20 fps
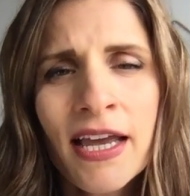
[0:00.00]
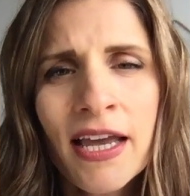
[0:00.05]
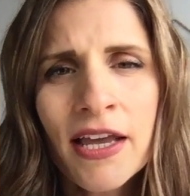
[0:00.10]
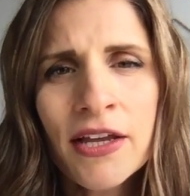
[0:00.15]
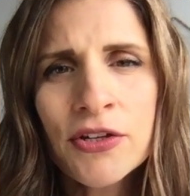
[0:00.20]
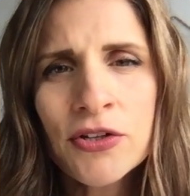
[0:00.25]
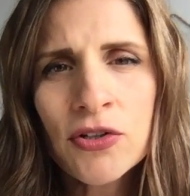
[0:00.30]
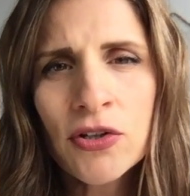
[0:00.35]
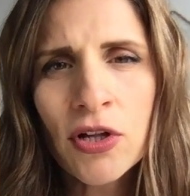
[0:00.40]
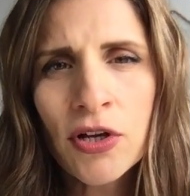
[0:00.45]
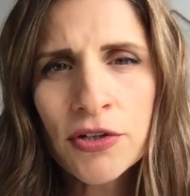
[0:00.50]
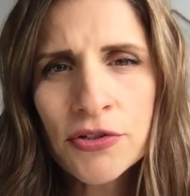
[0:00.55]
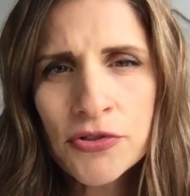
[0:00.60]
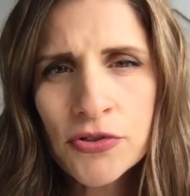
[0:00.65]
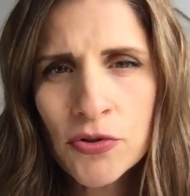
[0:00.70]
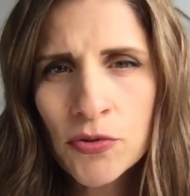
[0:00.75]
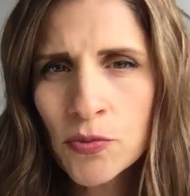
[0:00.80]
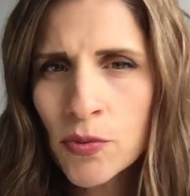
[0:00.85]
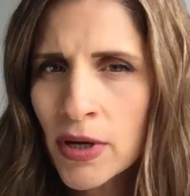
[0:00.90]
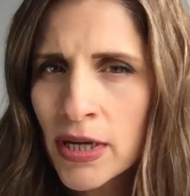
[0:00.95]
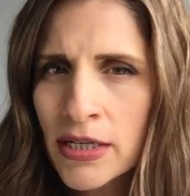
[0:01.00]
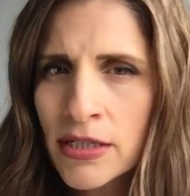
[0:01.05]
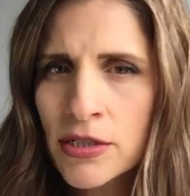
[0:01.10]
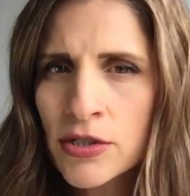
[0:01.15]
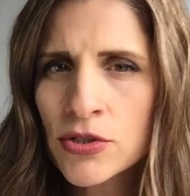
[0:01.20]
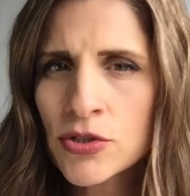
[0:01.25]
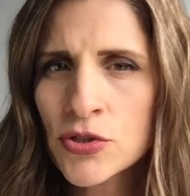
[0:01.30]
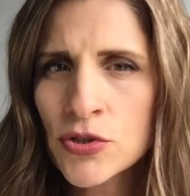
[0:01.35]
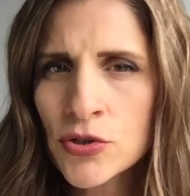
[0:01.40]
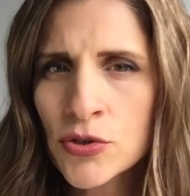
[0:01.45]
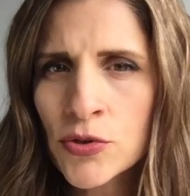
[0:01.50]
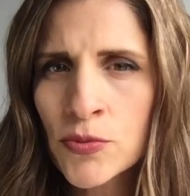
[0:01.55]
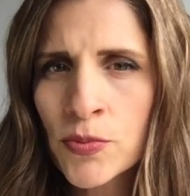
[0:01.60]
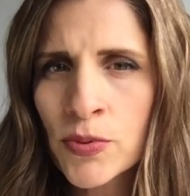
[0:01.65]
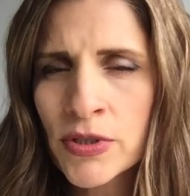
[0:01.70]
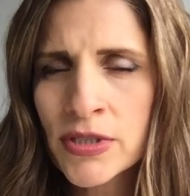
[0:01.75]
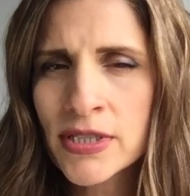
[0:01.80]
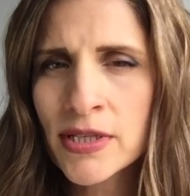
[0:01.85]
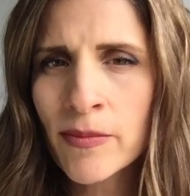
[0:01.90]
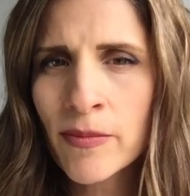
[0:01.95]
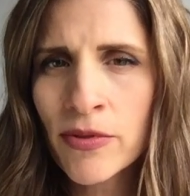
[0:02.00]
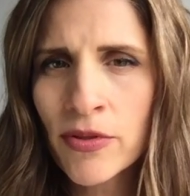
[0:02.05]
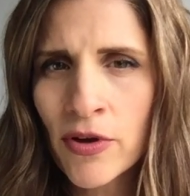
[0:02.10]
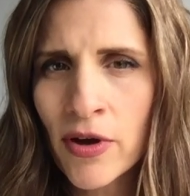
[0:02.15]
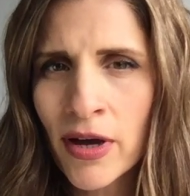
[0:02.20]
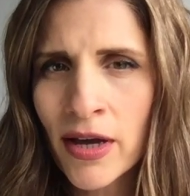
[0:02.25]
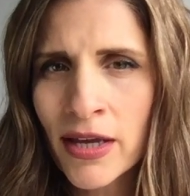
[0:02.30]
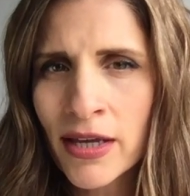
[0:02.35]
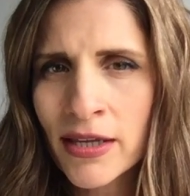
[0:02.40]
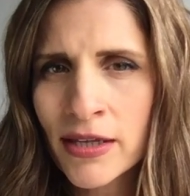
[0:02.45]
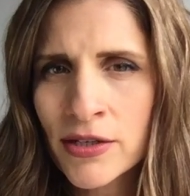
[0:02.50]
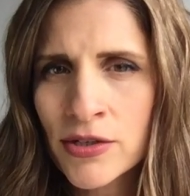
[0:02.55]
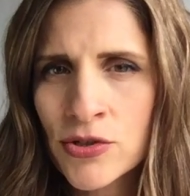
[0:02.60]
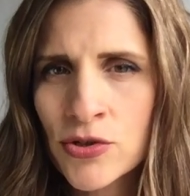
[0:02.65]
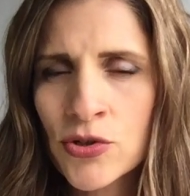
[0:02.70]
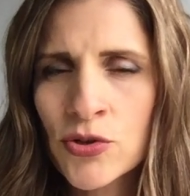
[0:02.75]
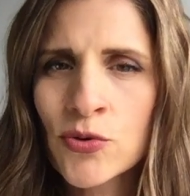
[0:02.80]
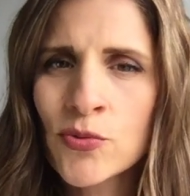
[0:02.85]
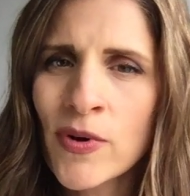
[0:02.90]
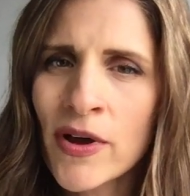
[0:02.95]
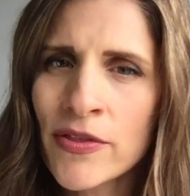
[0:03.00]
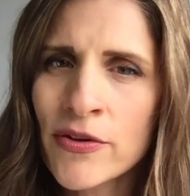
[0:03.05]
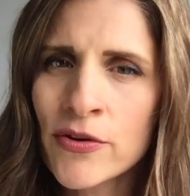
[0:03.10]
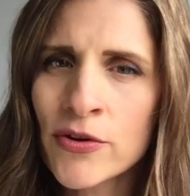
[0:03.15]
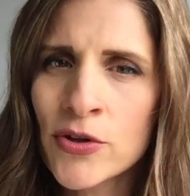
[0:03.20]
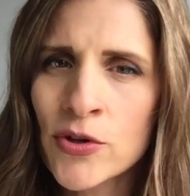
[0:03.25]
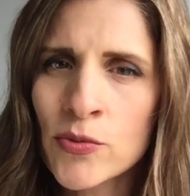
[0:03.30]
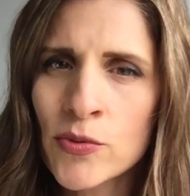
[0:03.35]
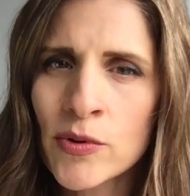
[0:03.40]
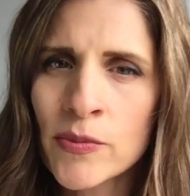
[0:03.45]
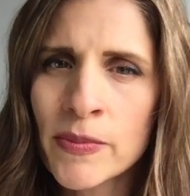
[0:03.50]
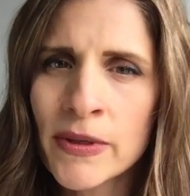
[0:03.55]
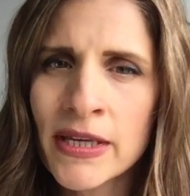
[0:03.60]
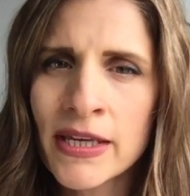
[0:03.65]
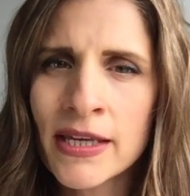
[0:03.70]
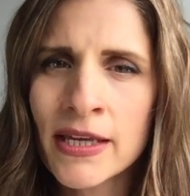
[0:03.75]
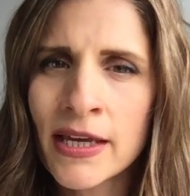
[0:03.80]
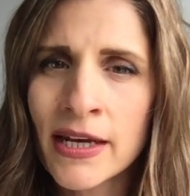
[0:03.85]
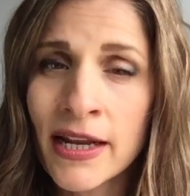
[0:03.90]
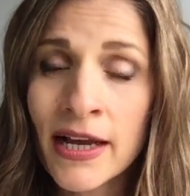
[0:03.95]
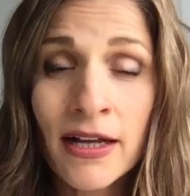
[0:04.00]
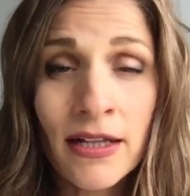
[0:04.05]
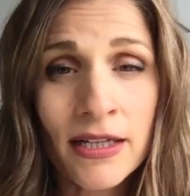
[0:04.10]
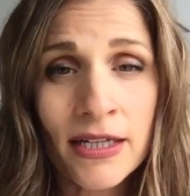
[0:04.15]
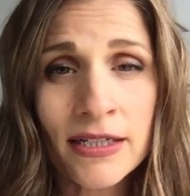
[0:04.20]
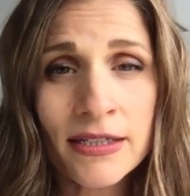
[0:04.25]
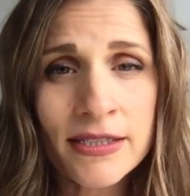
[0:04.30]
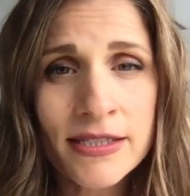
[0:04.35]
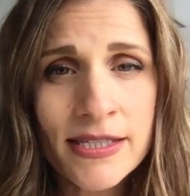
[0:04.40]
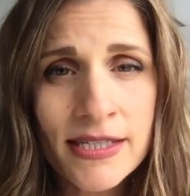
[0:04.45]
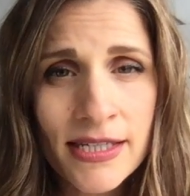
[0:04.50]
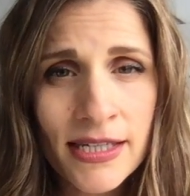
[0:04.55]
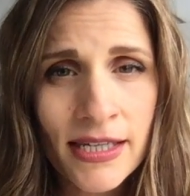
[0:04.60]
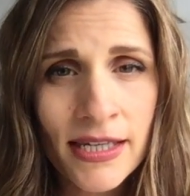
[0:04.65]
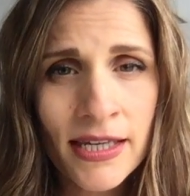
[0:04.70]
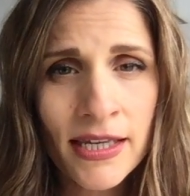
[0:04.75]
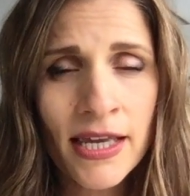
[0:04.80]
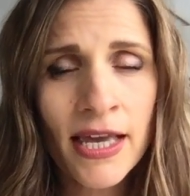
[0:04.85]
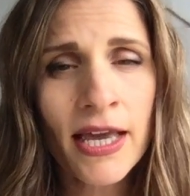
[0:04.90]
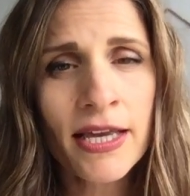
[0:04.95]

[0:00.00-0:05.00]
and you'll also want to put some thought into whether you will be an LLC,